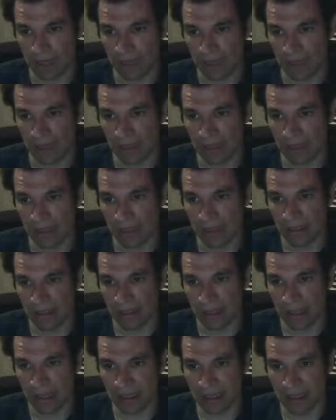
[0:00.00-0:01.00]

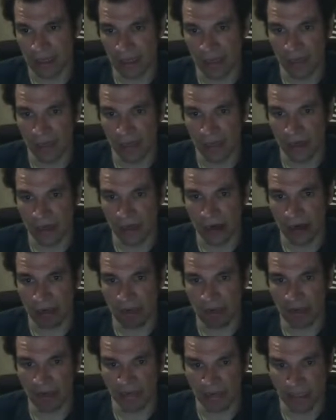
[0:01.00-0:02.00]
and that can be
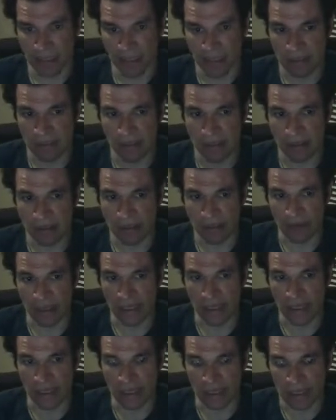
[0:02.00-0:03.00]
represented
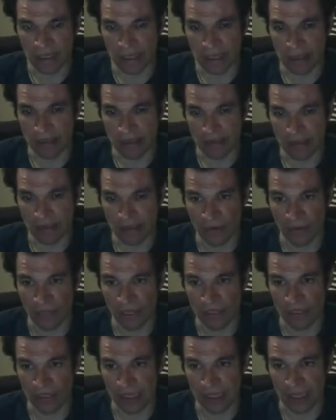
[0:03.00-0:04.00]
with a
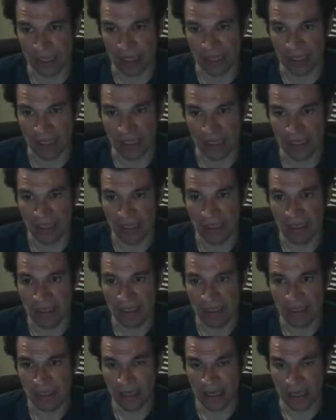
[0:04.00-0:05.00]
string that
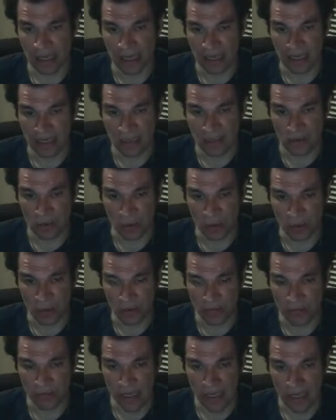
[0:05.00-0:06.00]
it
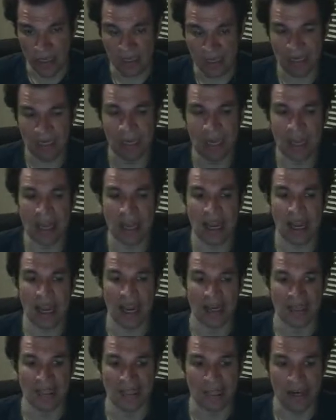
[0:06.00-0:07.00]
would mean
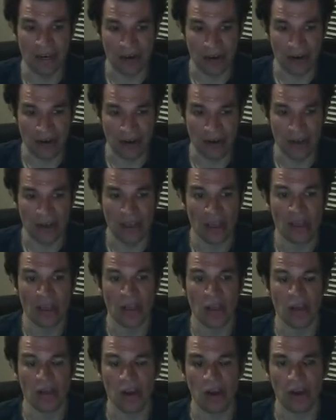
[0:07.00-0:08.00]
either
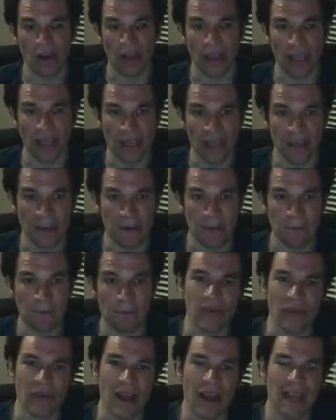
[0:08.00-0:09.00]
going
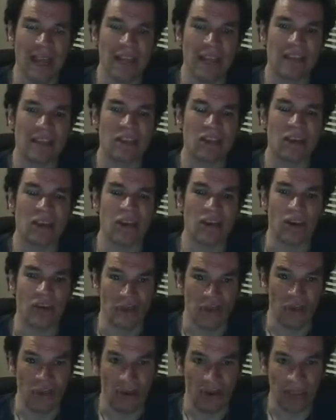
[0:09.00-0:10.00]
right
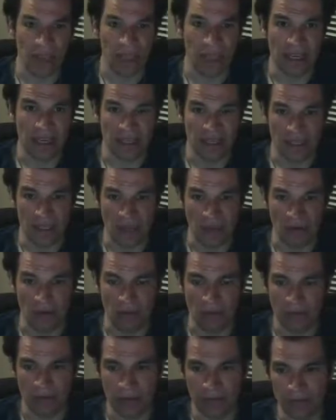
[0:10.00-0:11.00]
or going
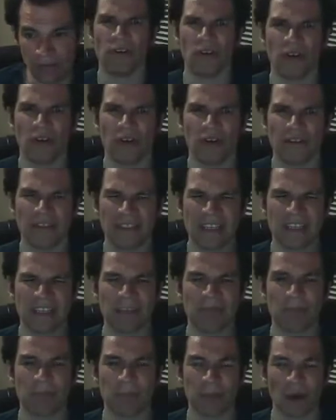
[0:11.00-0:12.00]
down. For
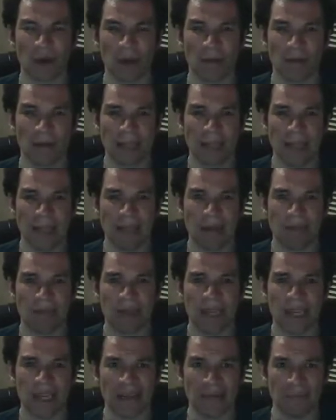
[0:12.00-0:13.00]
this problem
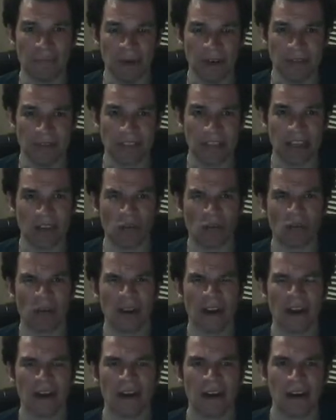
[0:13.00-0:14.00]
in
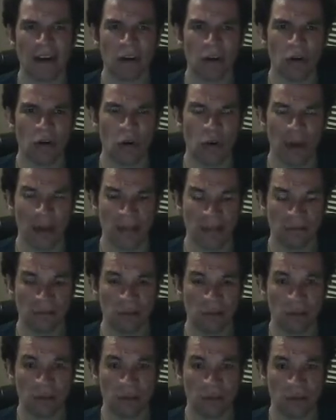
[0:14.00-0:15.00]
particular, one
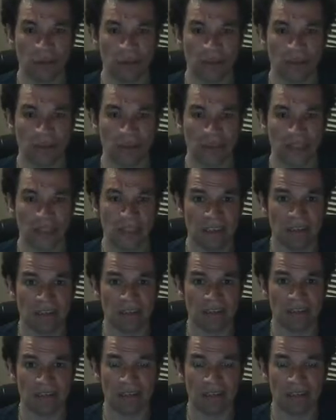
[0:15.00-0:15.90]
solution is